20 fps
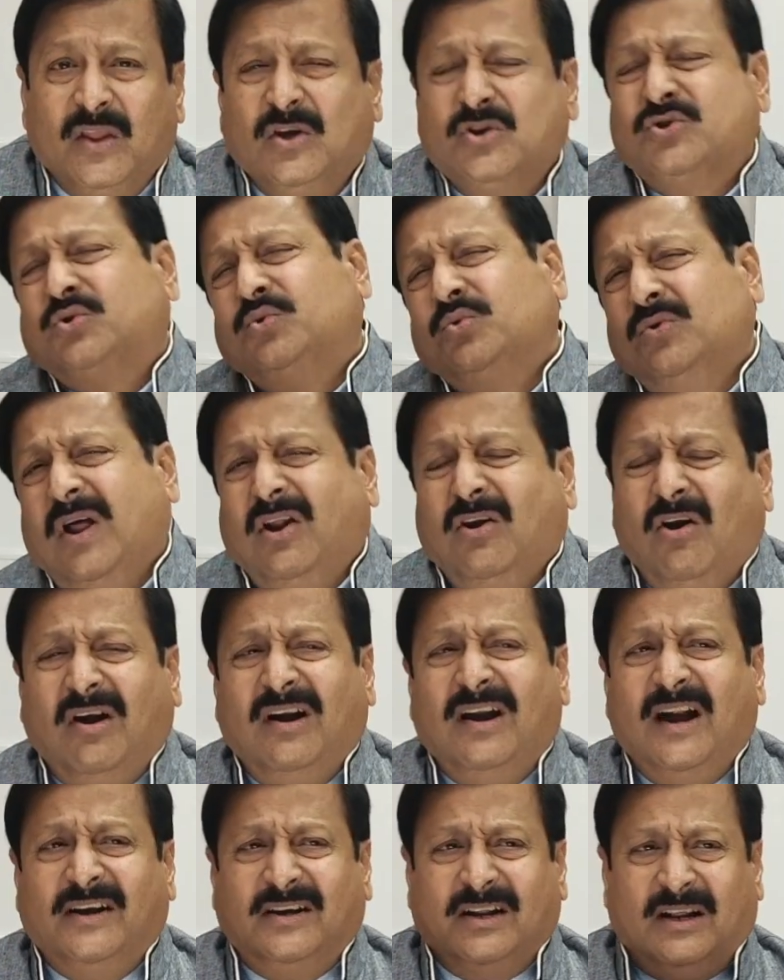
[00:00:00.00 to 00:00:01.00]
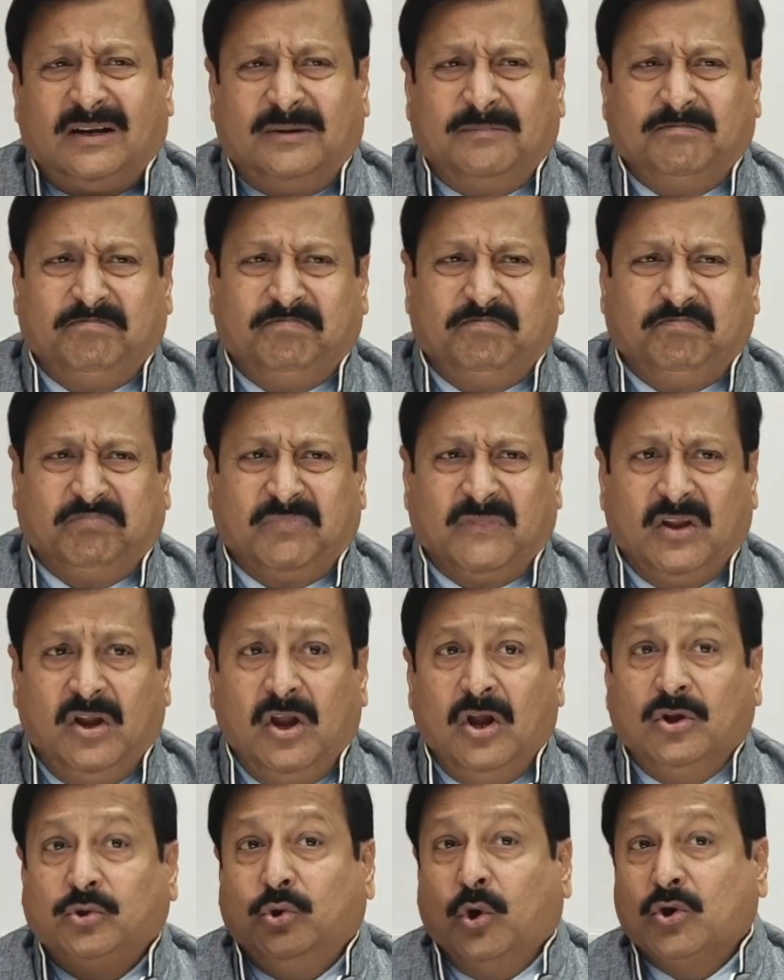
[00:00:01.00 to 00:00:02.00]
Sooner or later,
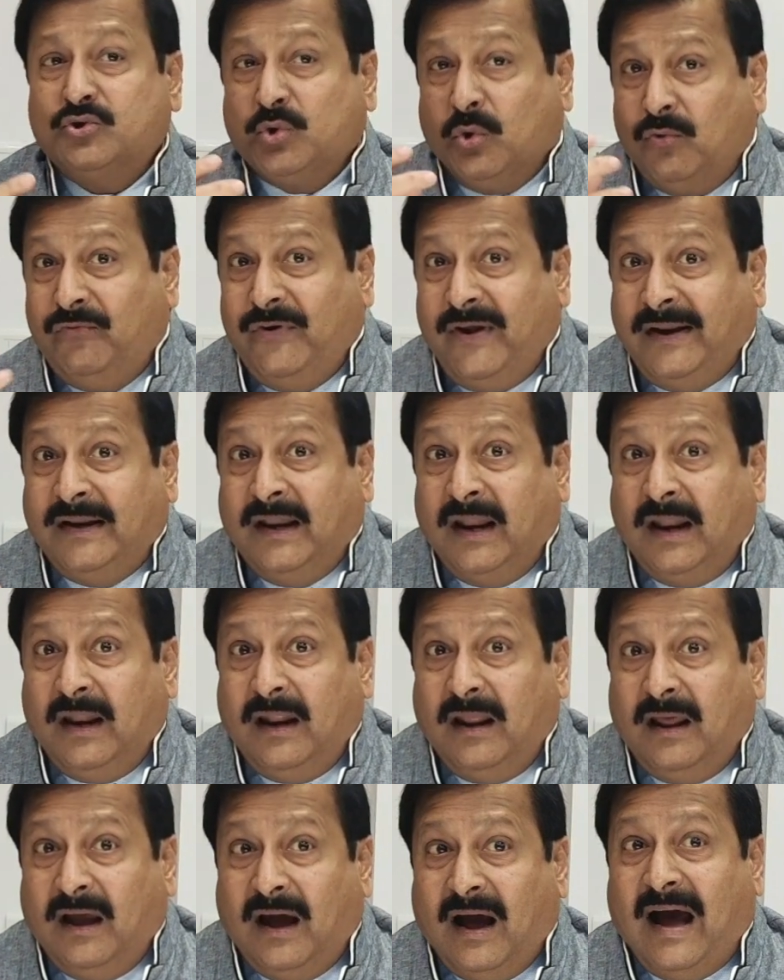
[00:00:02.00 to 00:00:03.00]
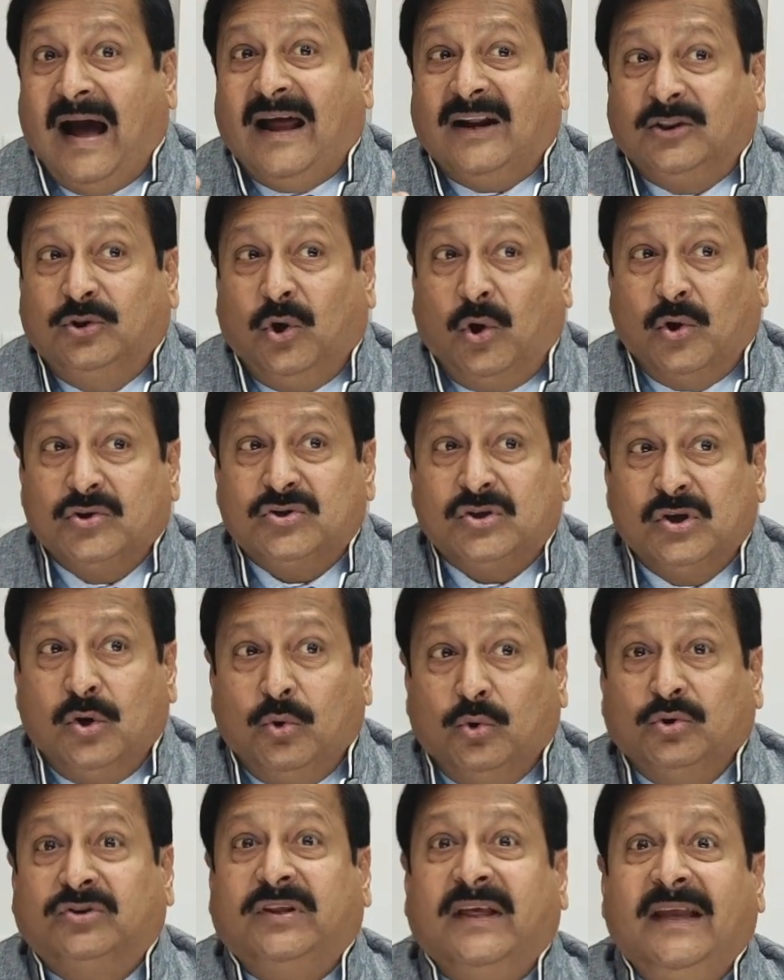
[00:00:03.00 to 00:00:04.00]
those who win are those
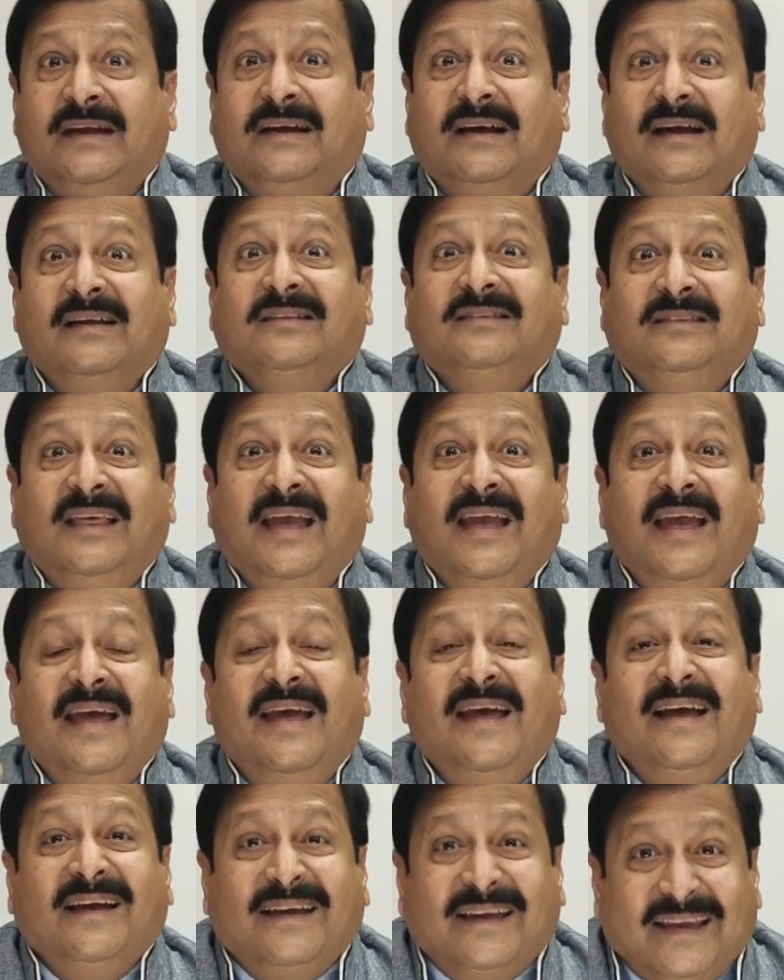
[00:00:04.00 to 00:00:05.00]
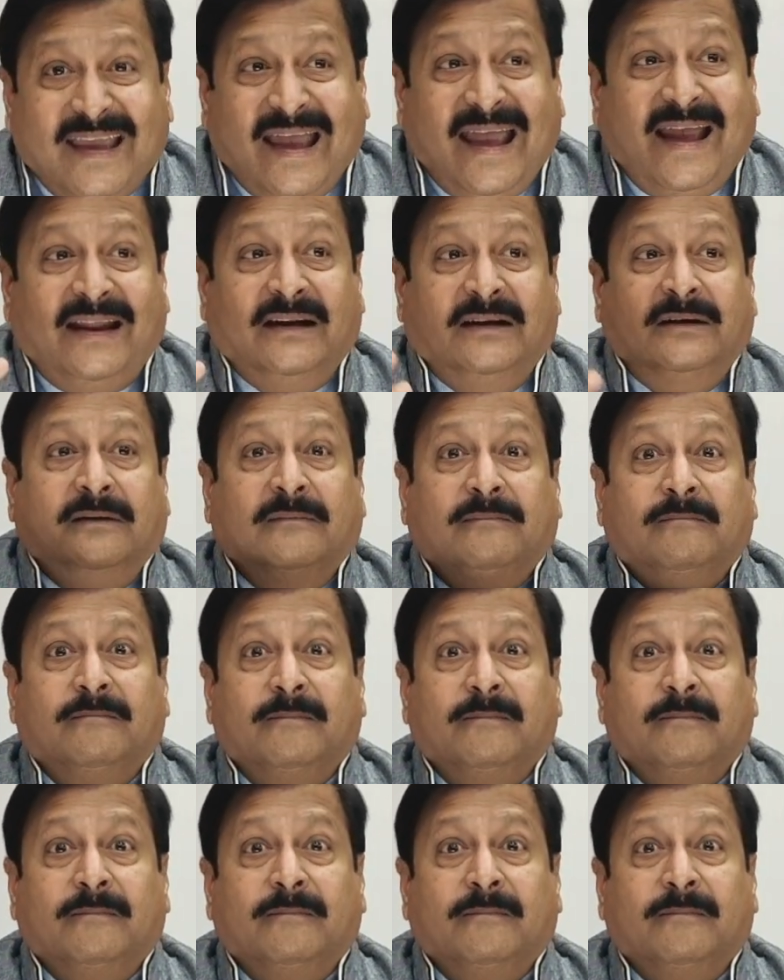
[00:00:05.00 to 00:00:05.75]
who think they can.